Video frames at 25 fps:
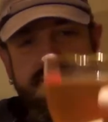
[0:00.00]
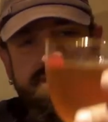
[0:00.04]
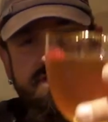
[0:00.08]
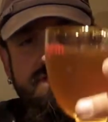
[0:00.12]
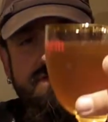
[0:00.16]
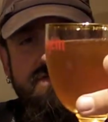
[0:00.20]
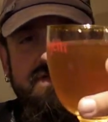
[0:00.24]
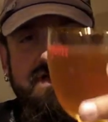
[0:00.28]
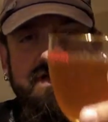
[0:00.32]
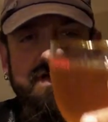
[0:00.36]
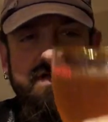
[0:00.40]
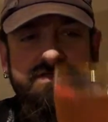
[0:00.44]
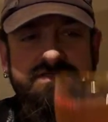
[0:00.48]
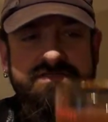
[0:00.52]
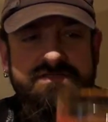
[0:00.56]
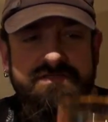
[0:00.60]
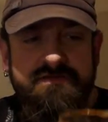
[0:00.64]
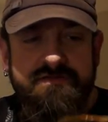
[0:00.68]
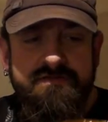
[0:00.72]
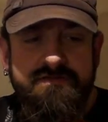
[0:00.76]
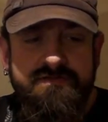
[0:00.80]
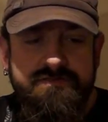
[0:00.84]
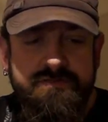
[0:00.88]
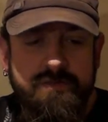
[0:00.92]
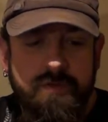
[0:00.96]
cheers guys.
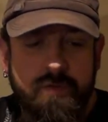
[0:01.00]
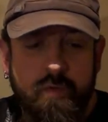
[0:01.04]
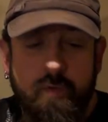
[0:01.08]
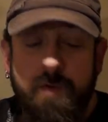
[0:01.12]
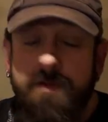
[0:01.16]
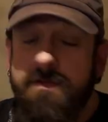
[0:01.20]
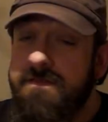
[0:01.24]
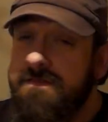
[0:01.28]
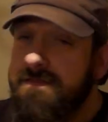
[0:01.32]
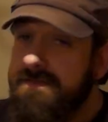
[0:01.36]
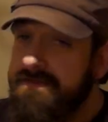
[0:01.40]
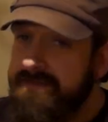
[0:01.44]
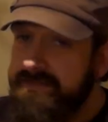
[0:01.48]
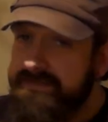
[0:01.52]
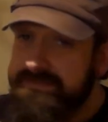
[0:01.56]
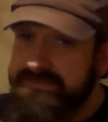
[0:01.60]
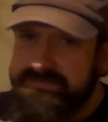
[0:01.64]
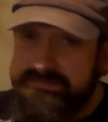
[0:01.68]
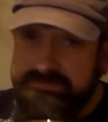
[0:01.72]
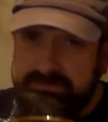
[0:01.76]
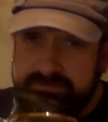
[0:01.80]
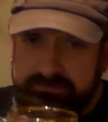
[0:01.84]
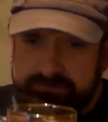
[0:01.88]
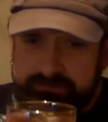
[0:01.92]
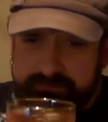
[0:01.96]
Let's go right to the
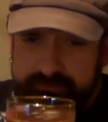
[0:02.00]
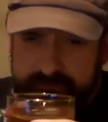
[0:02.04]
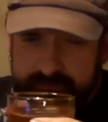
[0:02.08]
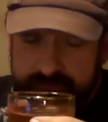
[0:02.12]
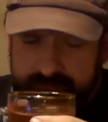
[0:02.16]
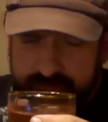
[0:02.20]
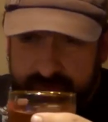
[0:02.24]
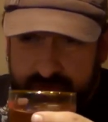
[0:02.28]
taste now.